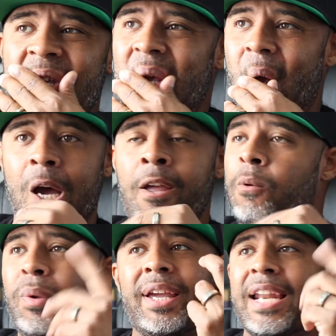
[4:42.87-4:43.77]
yeah,
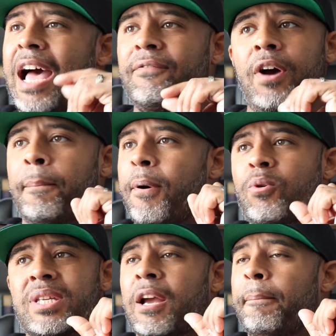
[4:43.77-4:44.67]
we can have
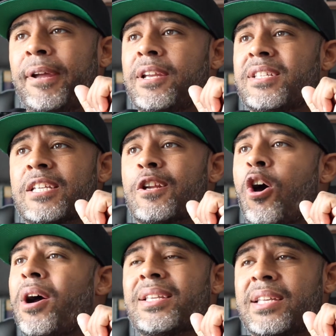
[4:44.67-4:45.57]
opposing opinions as
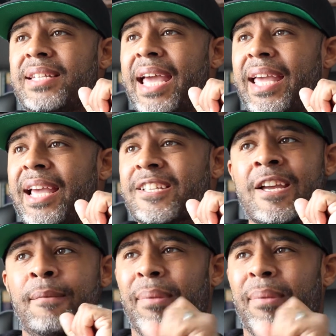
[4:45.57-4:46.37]
long as the day is,